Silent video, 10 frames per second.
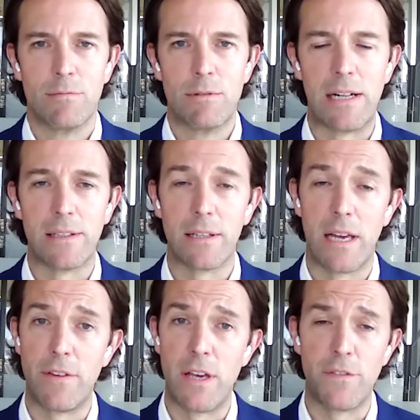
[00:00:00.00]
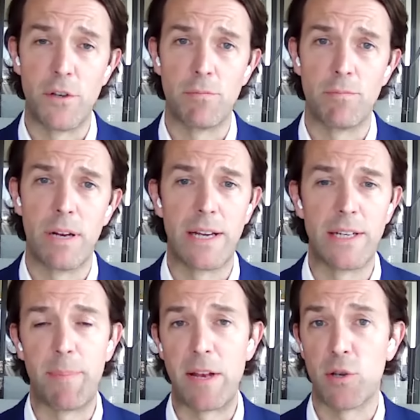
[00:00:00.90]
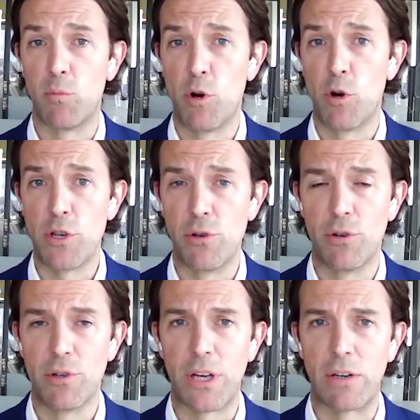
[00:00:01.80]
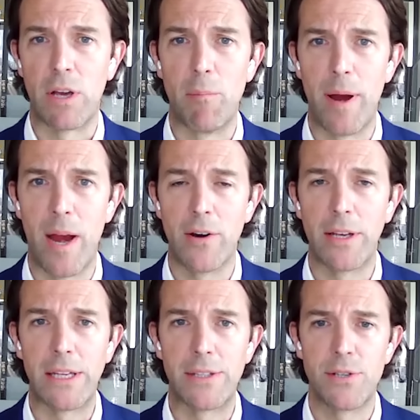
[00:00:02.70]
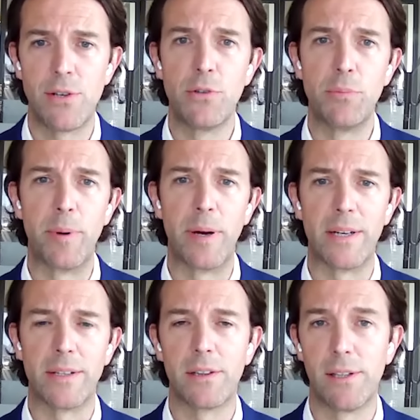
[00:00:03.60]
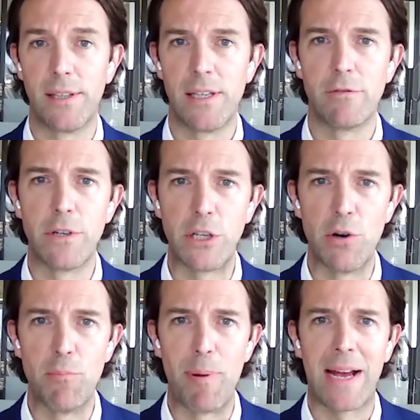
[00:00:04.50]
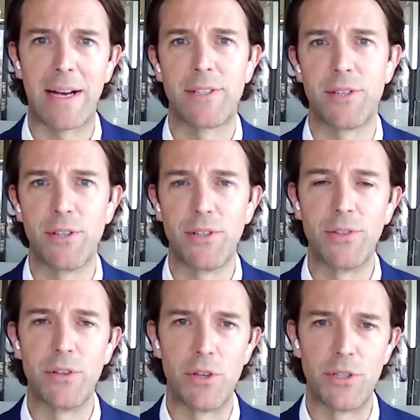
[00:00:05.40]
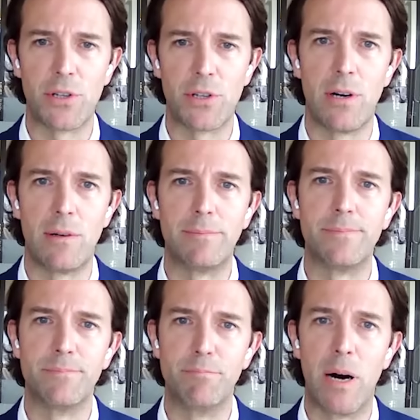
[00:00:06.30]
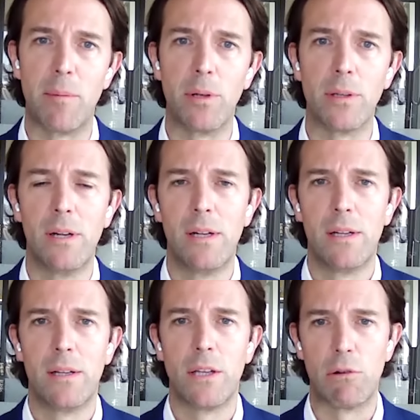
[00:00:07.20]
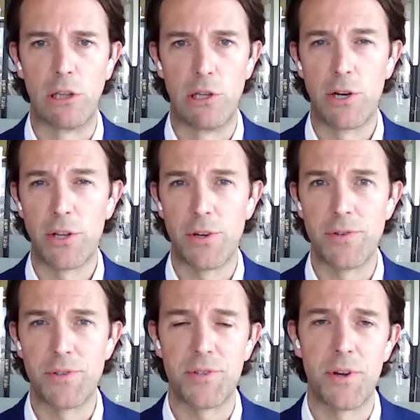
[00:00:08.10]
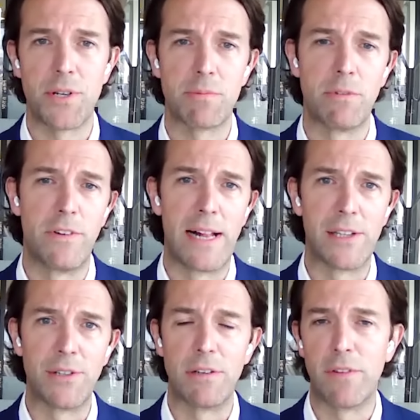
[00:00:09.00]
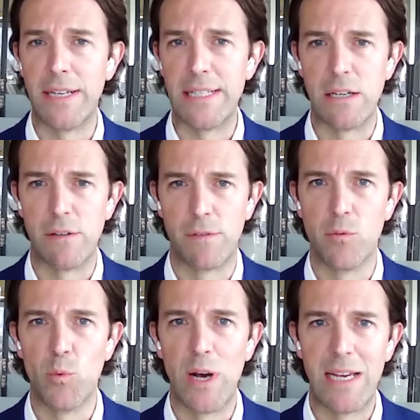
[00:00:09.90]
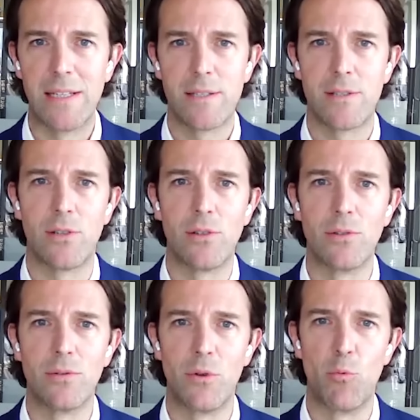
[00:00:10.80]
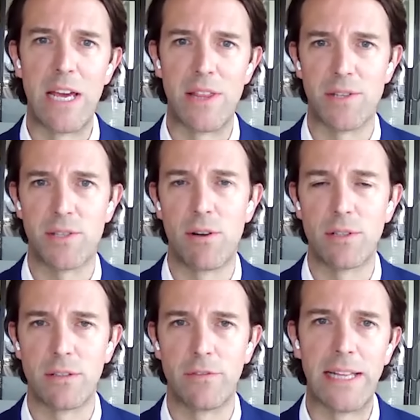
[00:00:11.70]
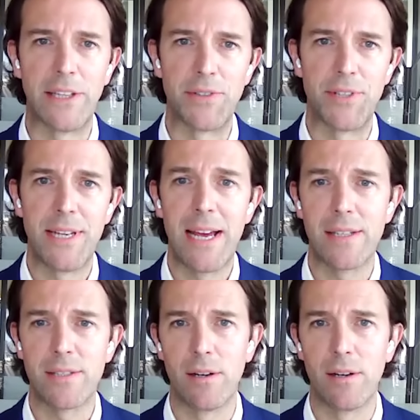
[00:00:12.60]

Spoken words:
Well, it depends on what you're kind of comparing it to, but clearly if we go back to, you know, the dot-com bubble, you know, a lot of those stocks were valued in very different ways to the way that stocks are valued today.